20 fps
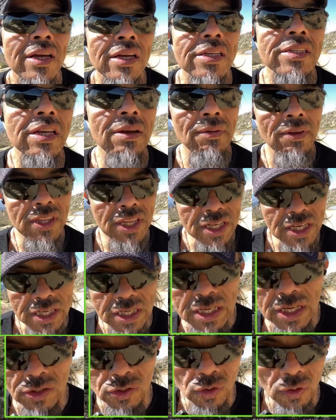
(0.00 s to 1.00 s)
some of the
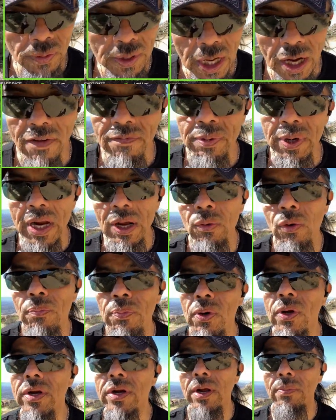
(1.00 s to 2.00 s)
details will be off, but I will
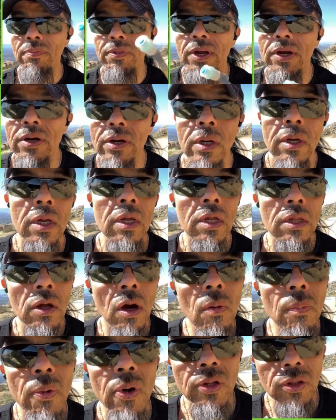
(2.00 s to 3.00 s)
put it up there. The
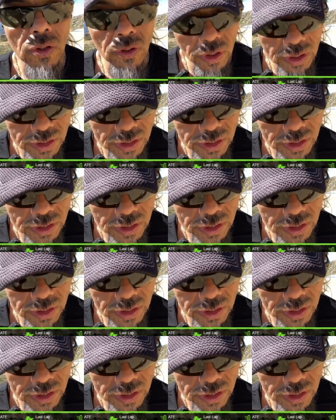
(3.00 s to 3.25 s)
whole point though